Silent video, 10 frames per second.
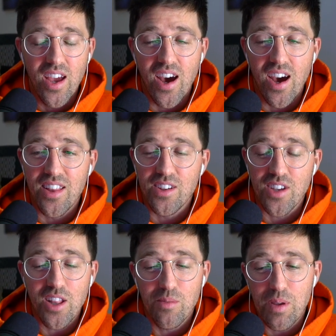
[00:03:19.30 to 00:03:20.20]
Uh, there's
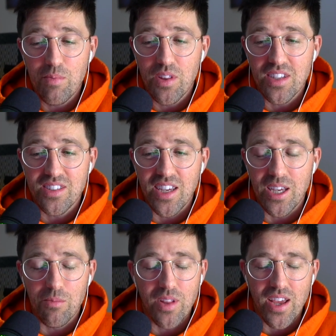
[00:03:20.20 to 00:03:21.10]
other people that see
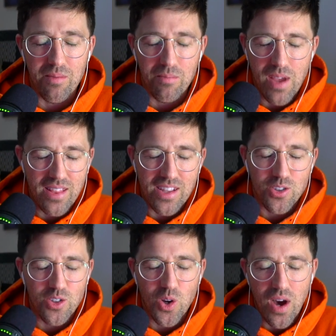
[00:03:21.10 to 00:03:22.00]
it and be like, man,
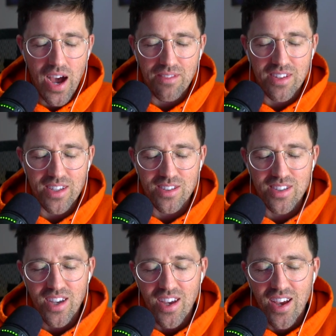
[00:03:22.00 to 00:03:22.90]
that's so
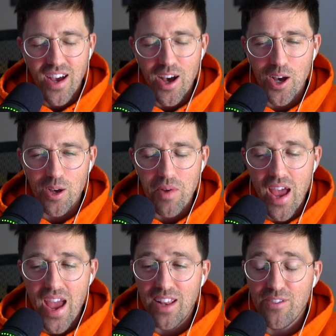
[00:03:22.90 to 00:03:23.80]
obvious. Um,
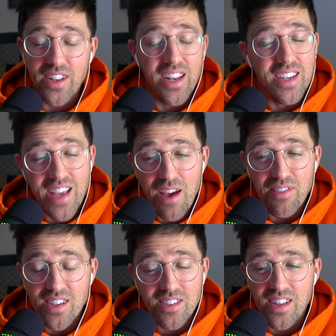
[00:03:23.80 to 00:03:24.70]
and if it is
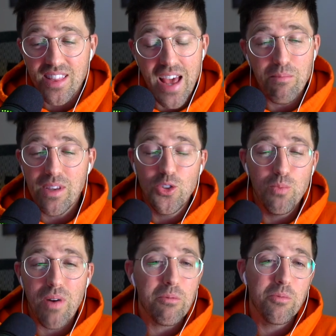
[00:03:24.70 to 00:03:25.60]
obvious, then that means
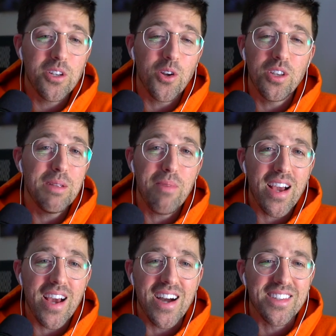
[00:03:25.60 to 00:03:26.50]
you probably don't need
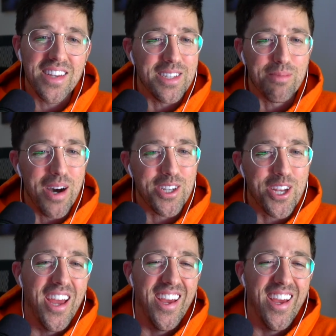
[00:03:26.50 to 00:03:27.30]
my content as much.